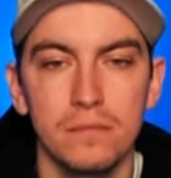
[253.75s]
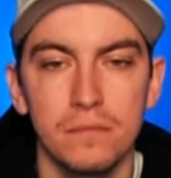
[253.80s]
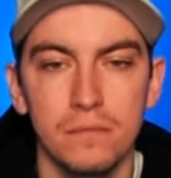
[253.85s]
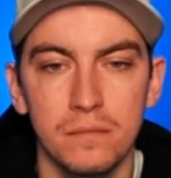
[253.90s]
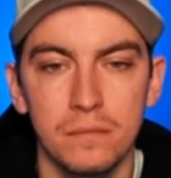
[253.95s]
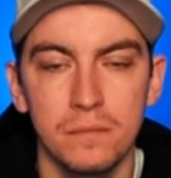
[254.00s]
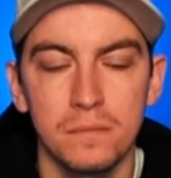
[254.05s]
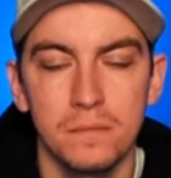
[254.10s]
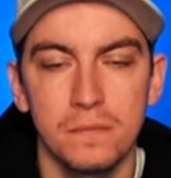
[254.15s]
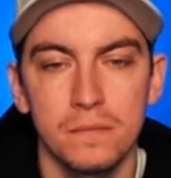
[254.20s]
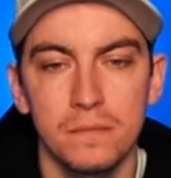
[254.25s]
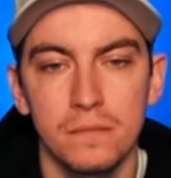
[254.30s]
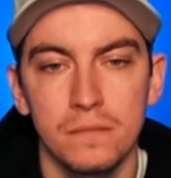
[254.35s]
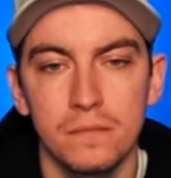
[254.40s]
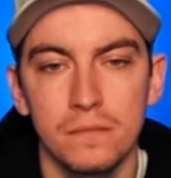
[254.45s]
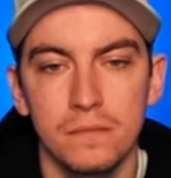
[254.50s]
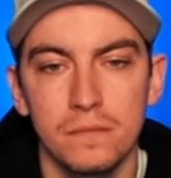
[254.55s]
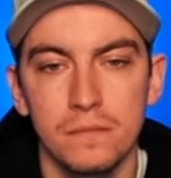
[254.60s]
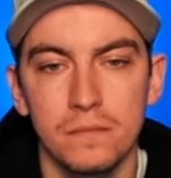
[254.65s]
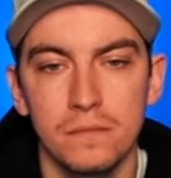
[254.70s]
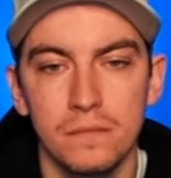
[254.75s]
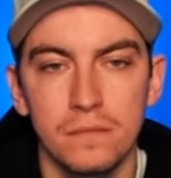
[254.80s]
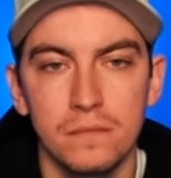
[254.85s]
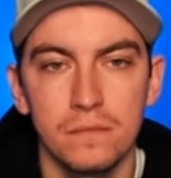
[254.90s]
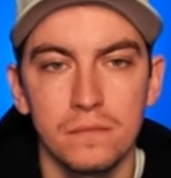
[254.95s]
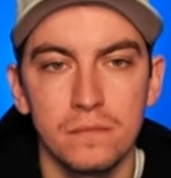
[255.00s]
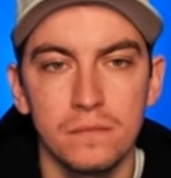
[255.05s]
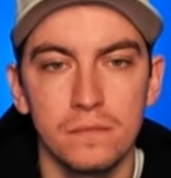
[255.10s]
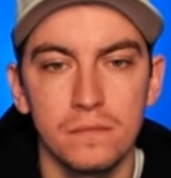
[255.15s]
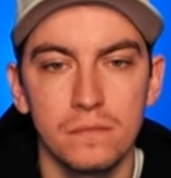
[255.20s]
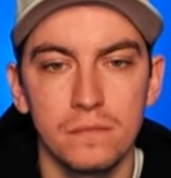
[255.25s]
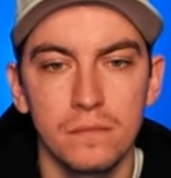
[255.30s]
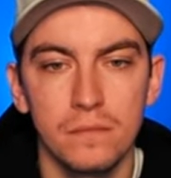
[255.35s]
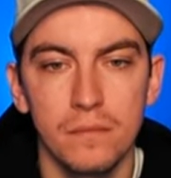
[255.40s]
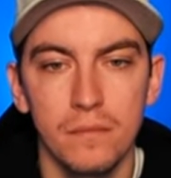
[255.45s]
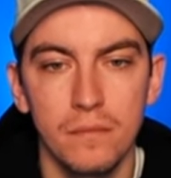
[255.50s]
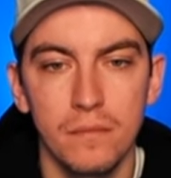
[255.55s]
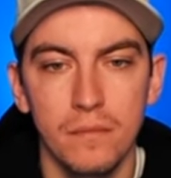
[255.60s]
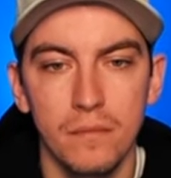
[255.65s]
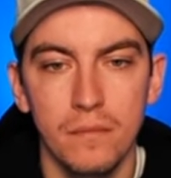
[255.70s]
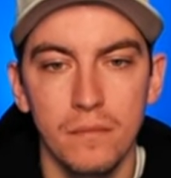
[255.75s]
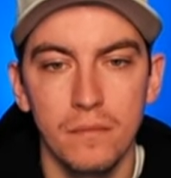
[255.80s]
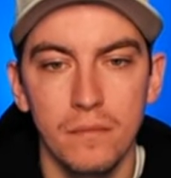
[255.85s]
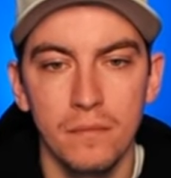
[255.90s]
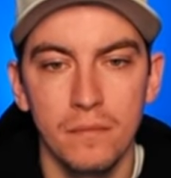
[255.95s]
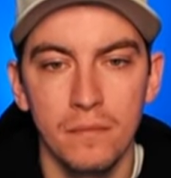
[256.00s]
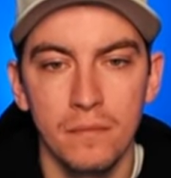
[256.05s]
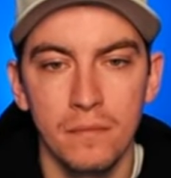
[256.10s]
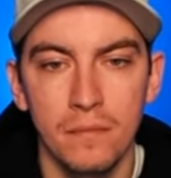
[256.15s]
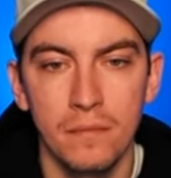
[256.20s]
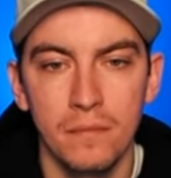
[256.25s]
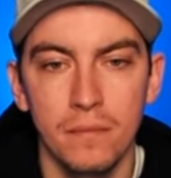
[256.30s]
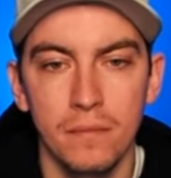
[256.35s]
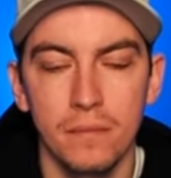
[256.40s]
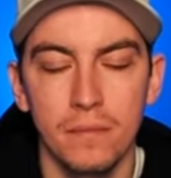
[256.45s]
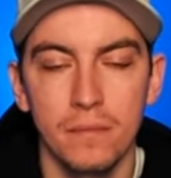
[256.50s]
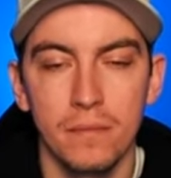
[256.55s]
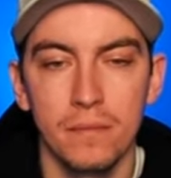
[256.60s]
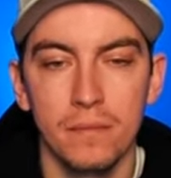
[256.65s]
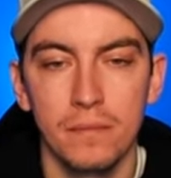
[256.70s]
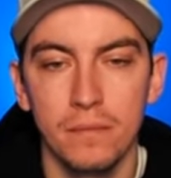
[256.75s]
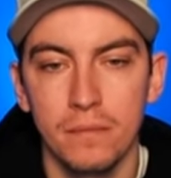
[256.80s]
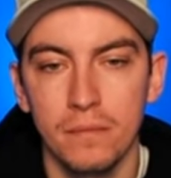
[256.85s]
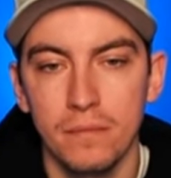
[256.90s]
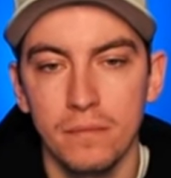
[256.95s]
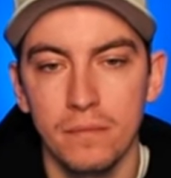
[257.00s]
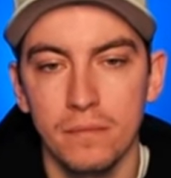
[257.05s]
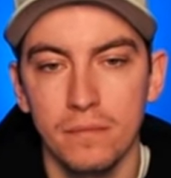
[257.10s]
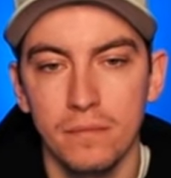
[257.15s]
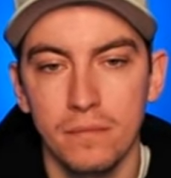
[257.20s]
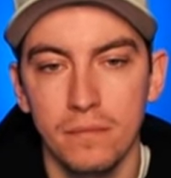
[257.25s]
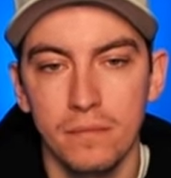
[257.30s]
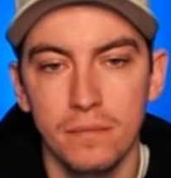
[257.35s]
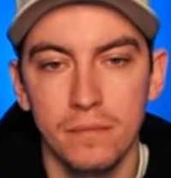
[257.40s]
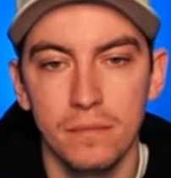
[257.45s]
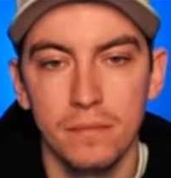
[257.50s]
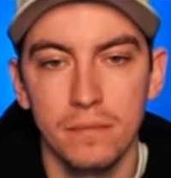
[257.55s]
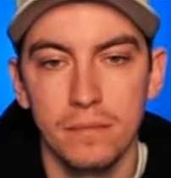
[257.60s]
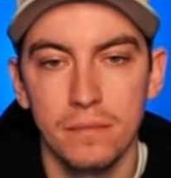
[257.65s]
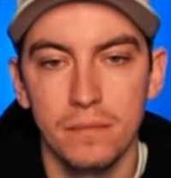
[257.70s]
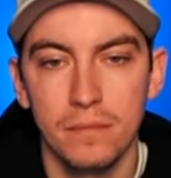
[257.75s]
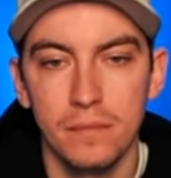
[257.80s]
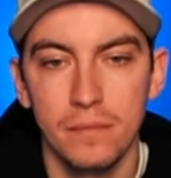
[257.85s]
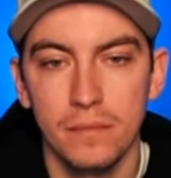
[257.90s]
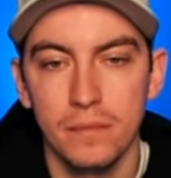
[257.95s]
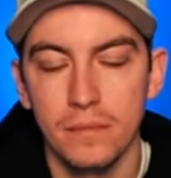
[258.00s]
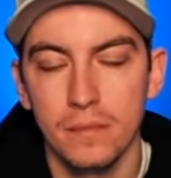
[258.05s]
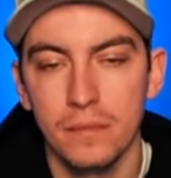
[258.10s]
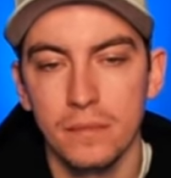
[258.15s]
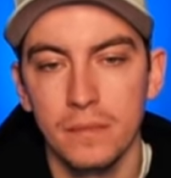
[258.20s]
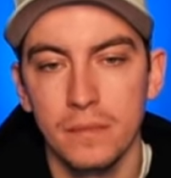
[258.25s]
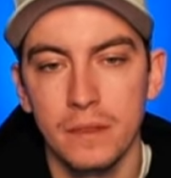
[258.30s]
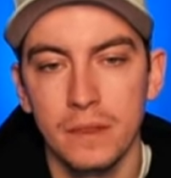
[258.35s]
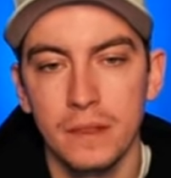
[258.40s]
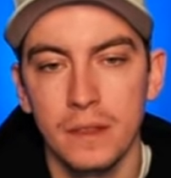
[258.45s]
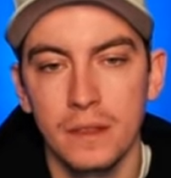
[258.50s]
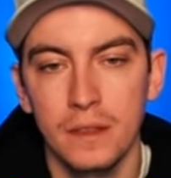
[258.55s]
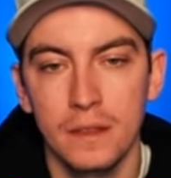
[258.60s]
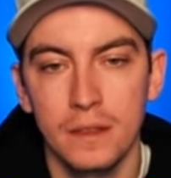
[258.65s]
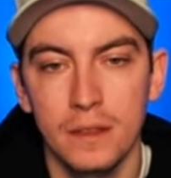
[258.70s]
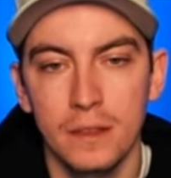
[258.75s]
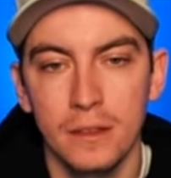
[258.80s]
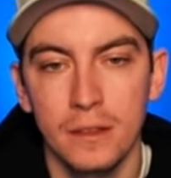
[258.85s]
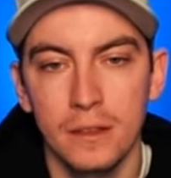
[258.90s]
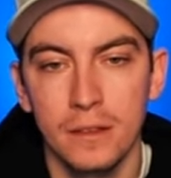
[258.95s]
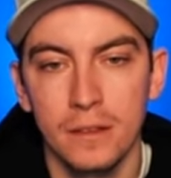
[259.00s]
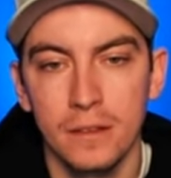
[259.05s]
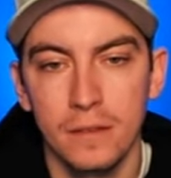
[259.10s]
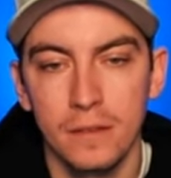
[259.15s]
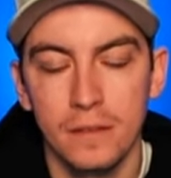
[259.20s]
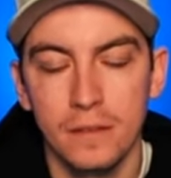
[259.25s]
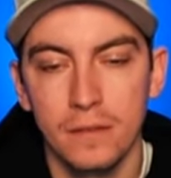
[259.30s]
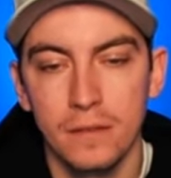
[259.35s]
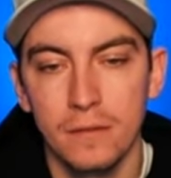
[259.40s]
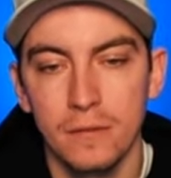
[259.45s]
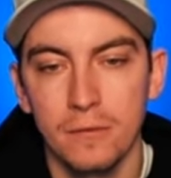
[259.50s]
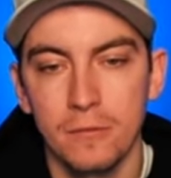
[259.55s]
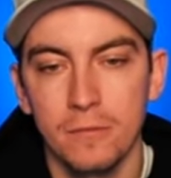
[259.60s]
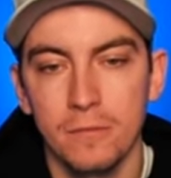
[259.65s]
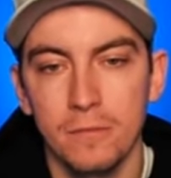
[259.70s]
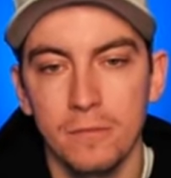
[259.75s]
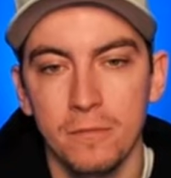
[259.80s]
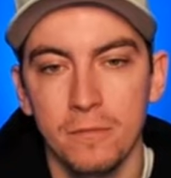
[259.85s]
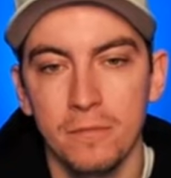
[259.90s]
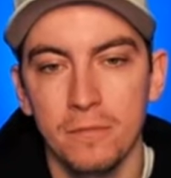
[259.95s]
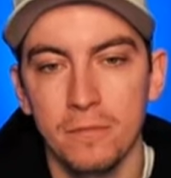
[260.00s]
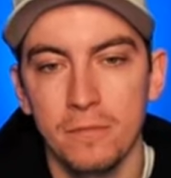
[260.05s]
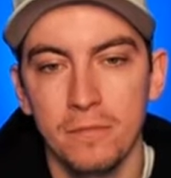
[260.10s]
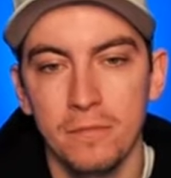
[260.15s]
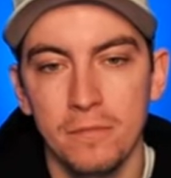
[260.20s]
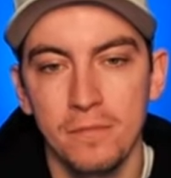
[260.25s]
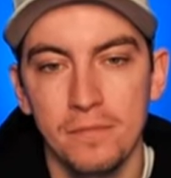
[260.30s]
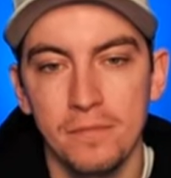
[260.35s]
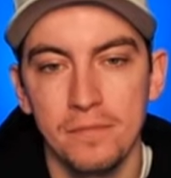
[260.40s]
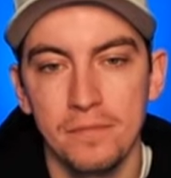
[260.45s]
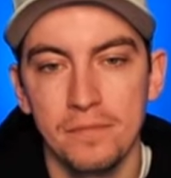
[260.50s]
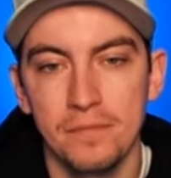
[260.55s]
(not speaking)